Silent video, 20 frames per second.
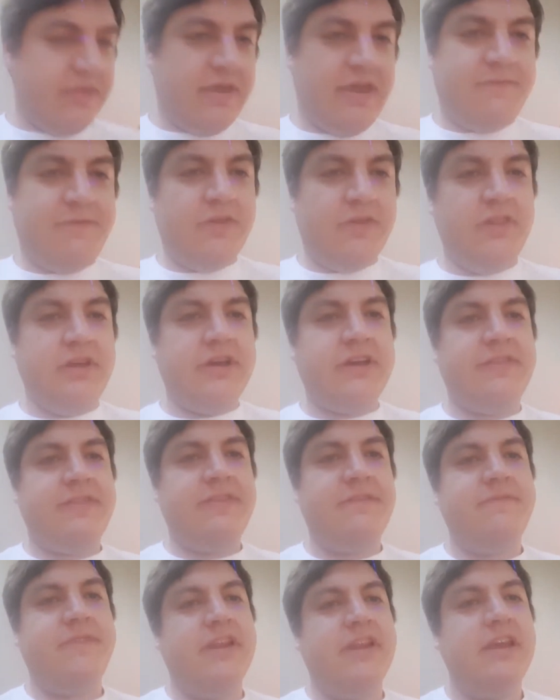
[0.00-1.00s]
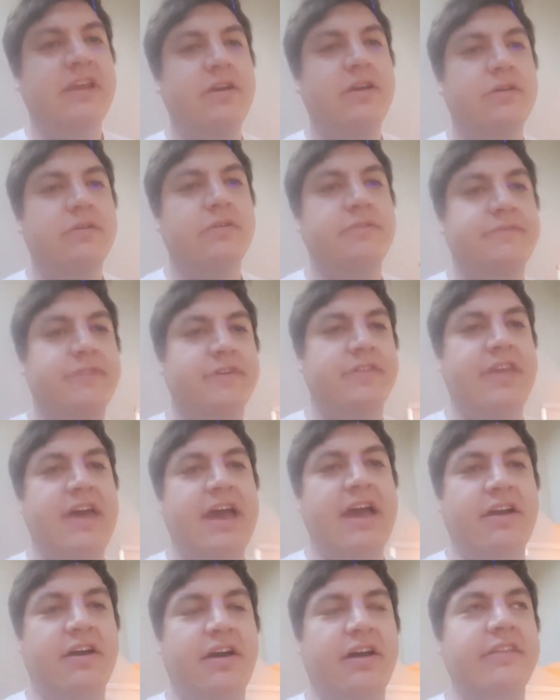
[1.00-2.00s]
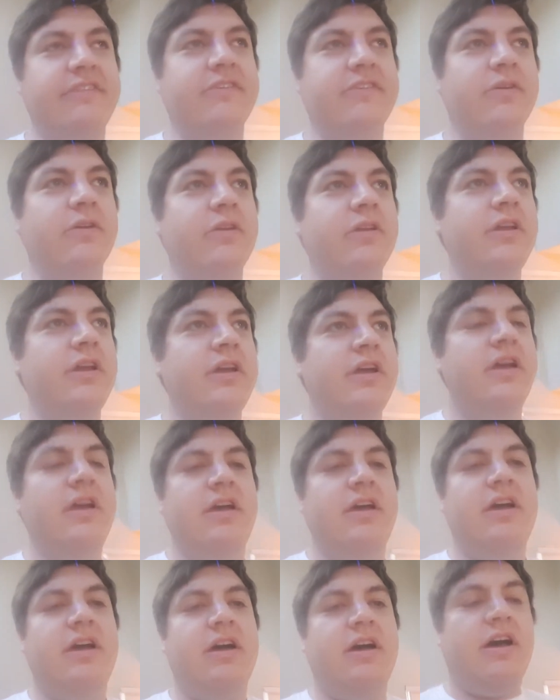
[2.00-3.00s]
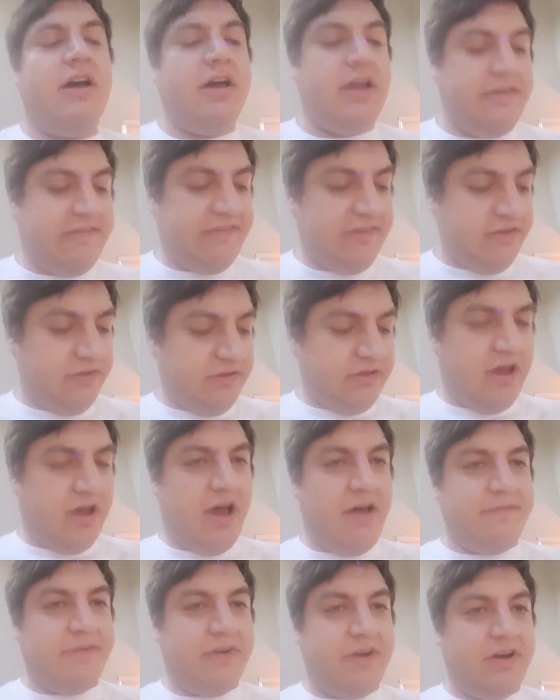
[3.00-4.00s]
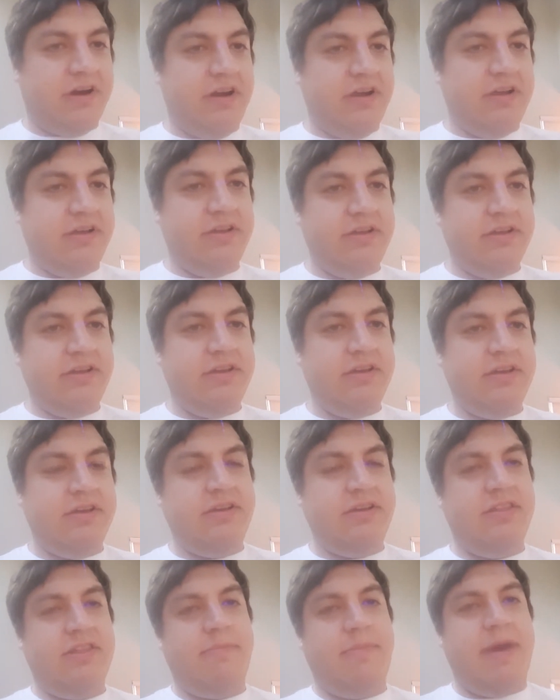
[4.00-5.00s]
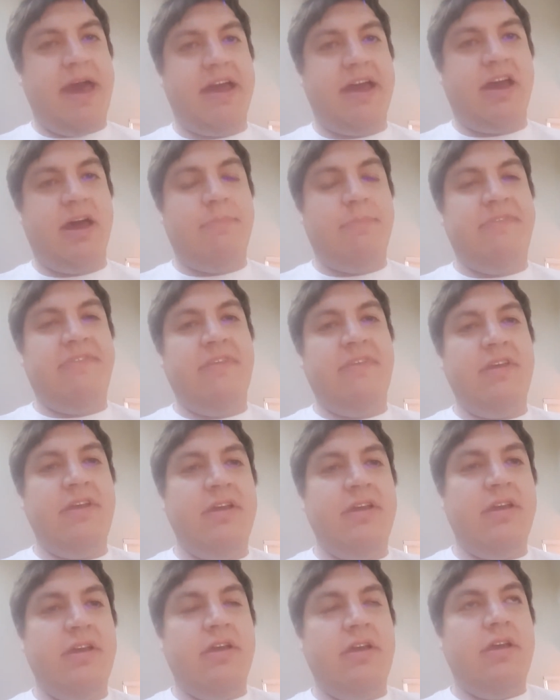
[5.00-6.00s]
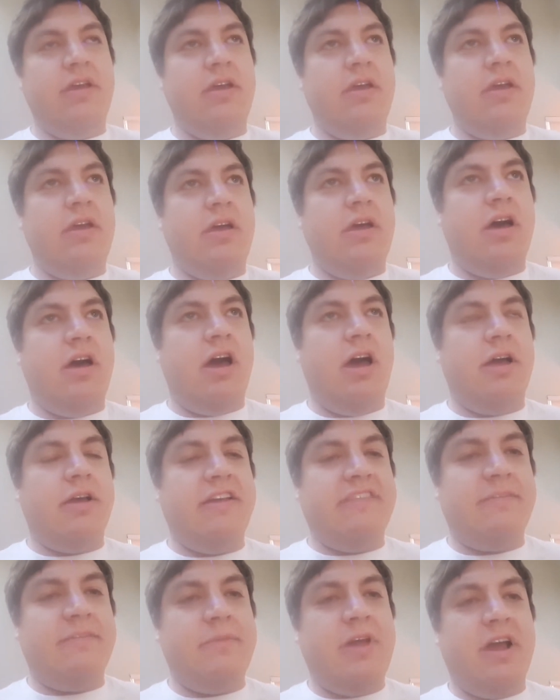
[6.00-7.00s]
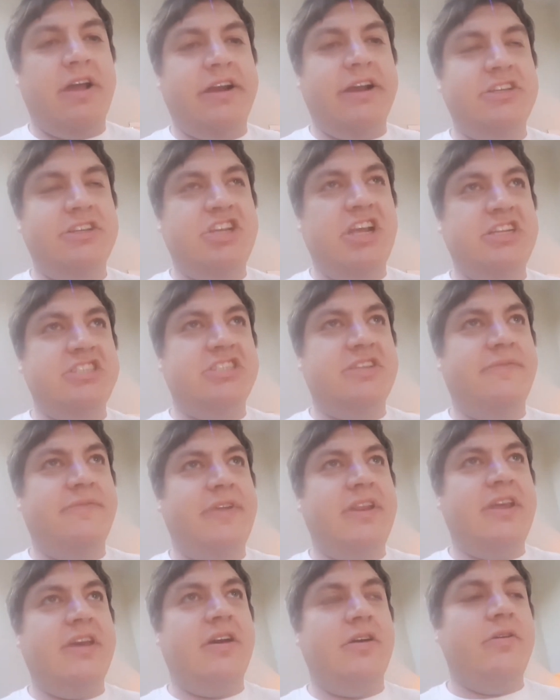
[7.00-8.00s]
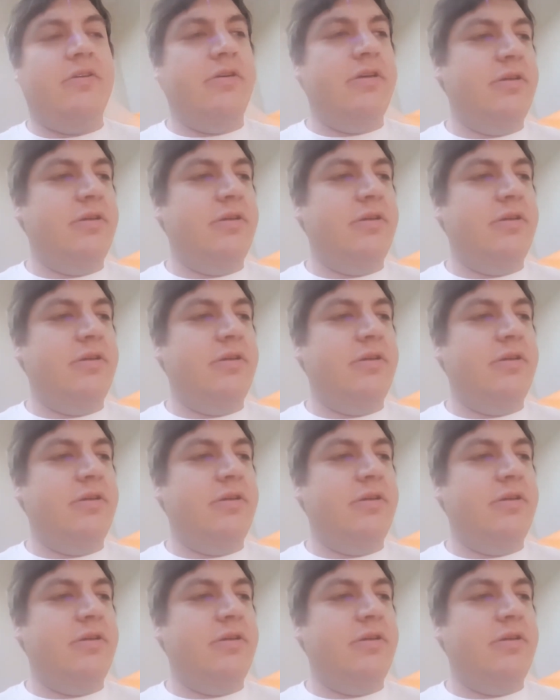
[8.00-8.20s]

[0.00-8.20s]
if you look at the video for that console, I still offer the backups, because I'm not going to change the video.